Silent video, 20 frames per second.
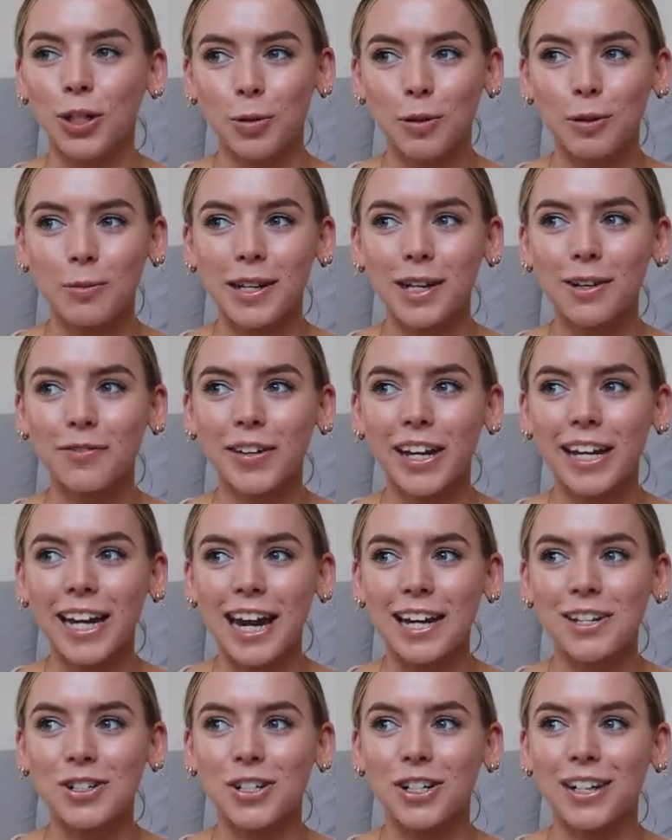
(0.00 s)
You and Me on
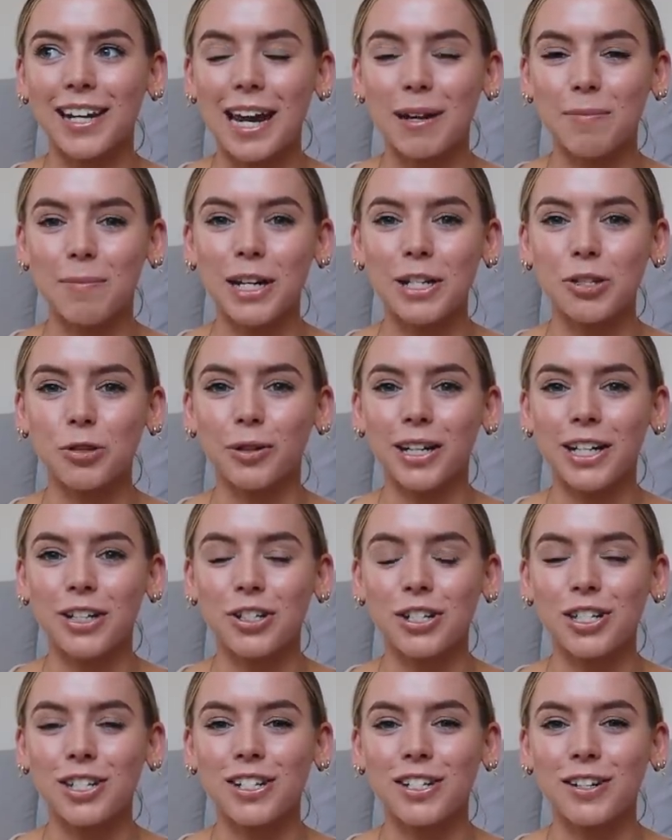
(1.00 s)
Vacation and Beach Read
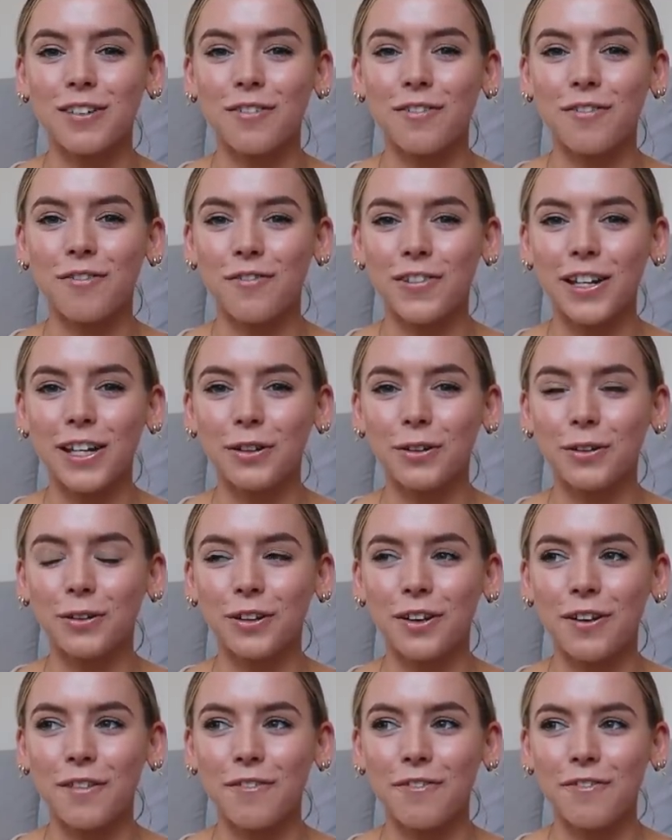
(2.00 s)
just
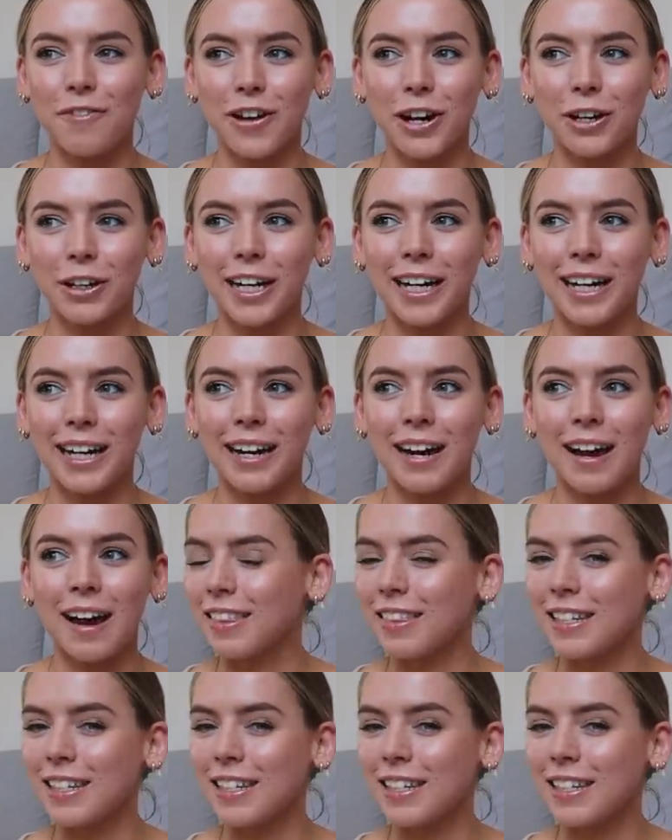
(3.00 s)
feel very